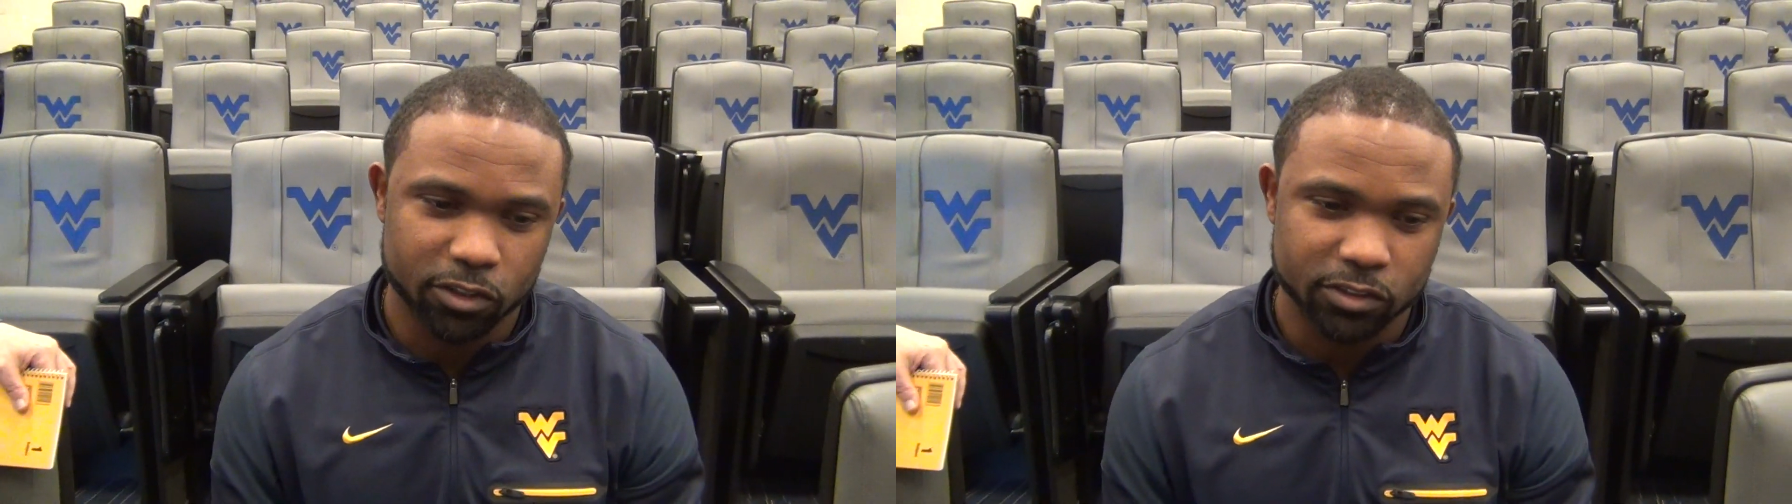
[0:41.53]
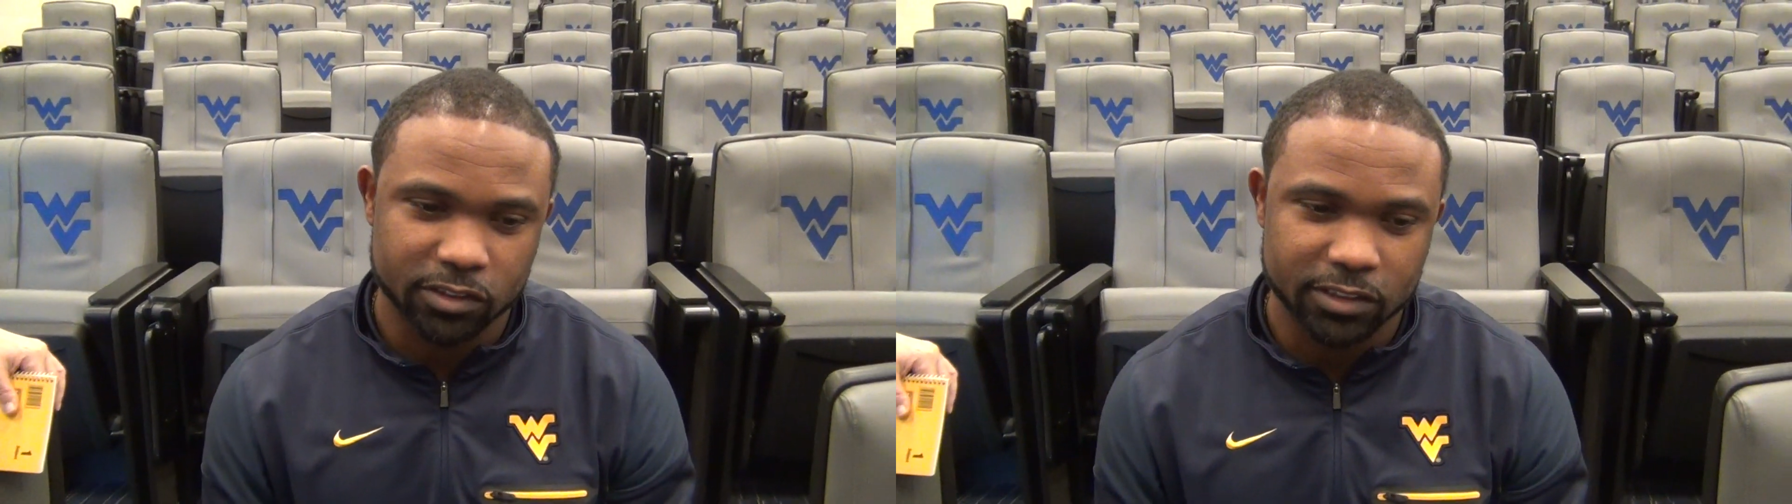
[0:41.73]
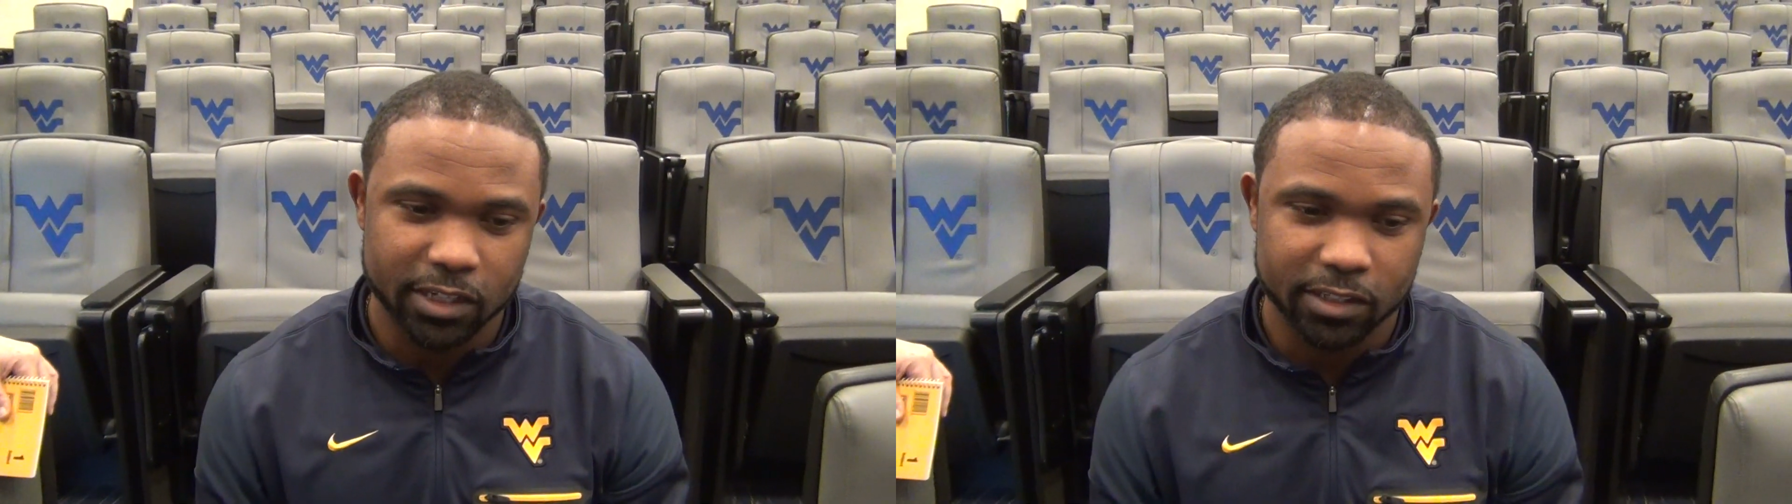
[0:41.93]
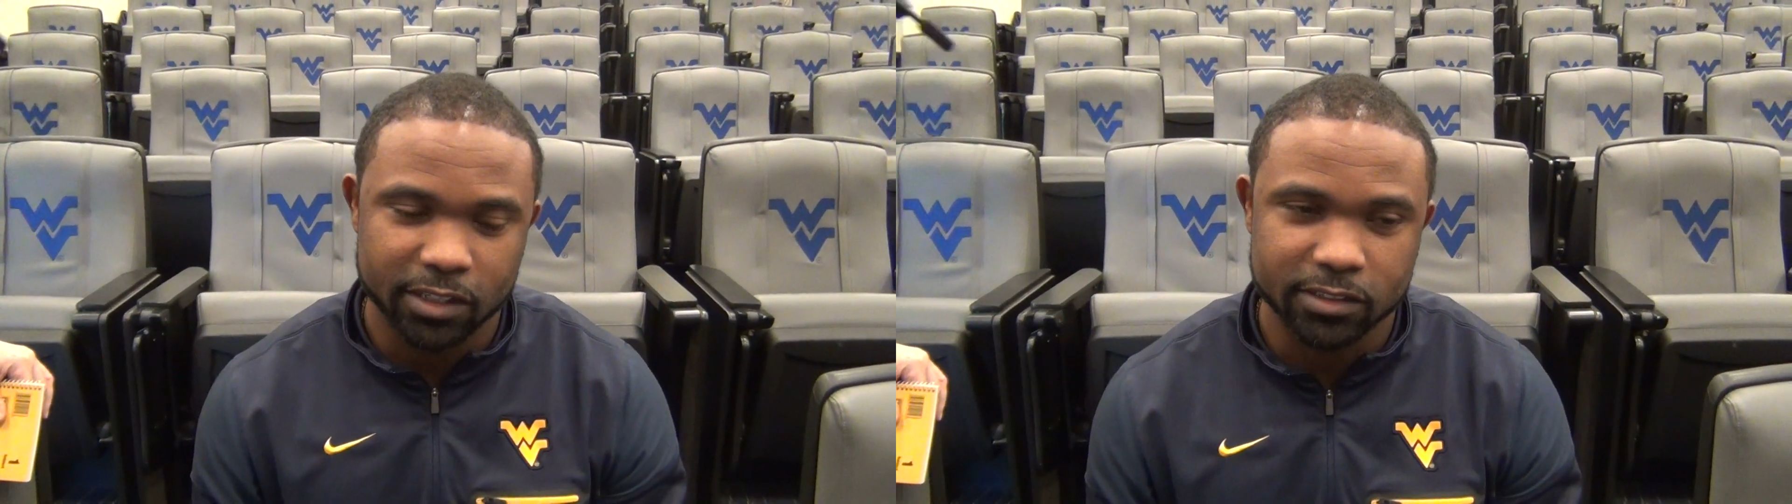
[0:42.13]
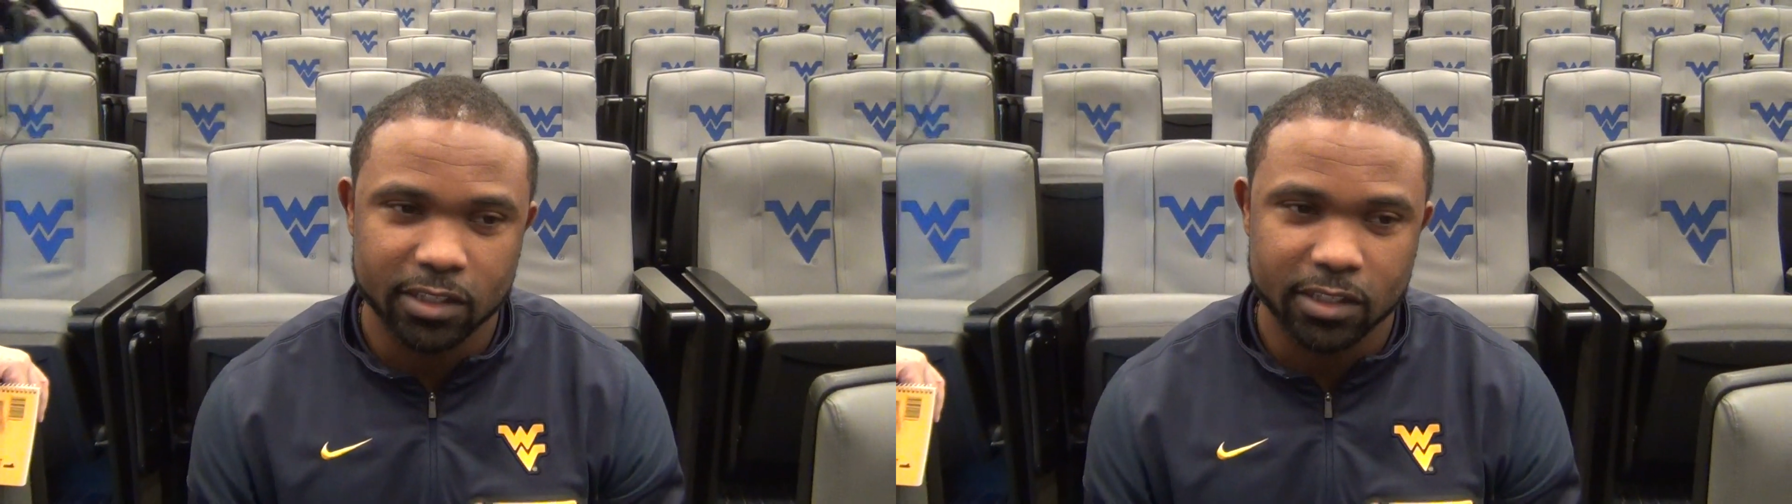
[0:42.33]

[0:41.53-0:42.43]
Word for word: versus technique.